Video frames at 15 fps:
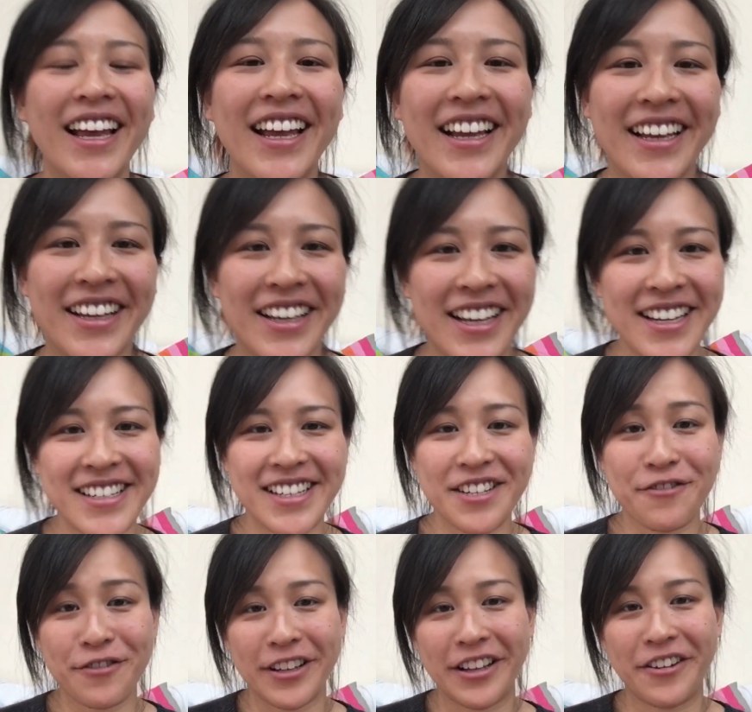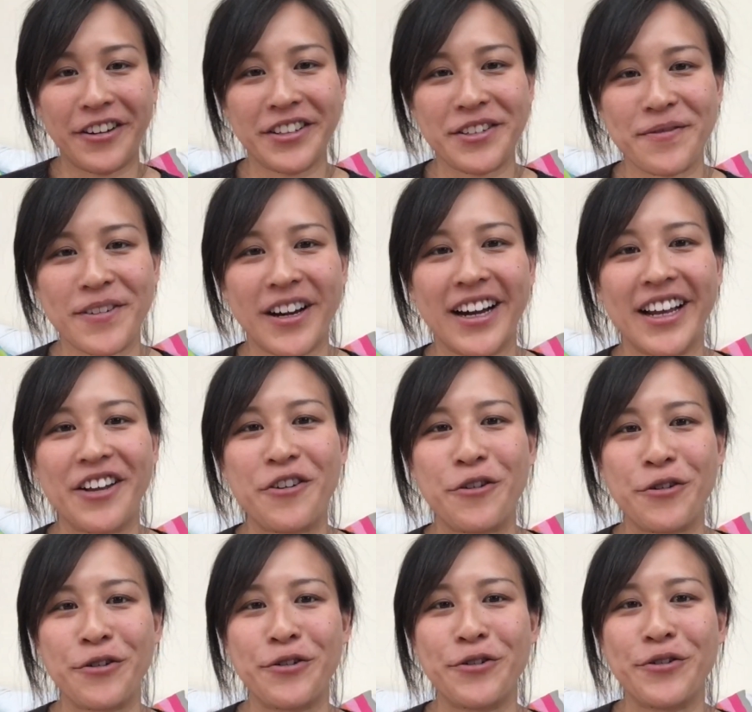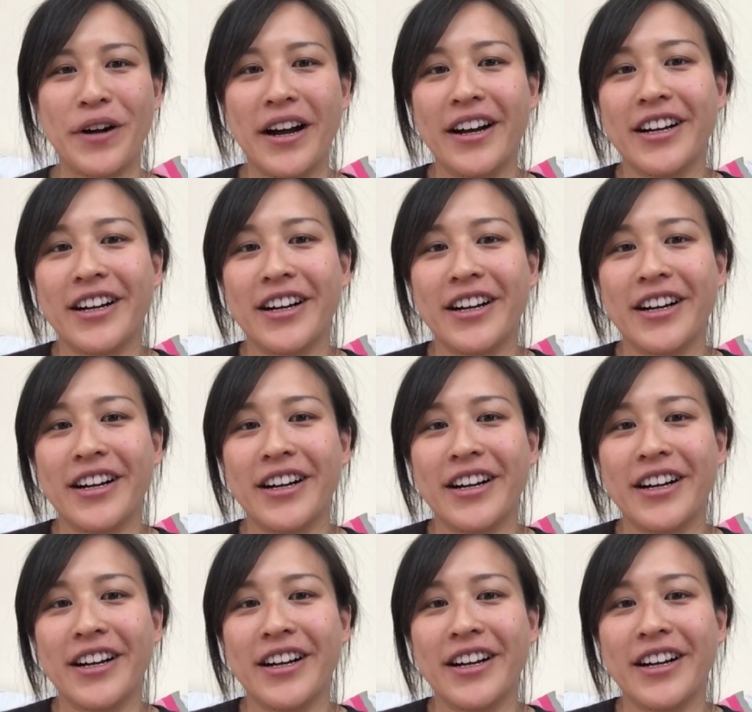He's this really awesome guy who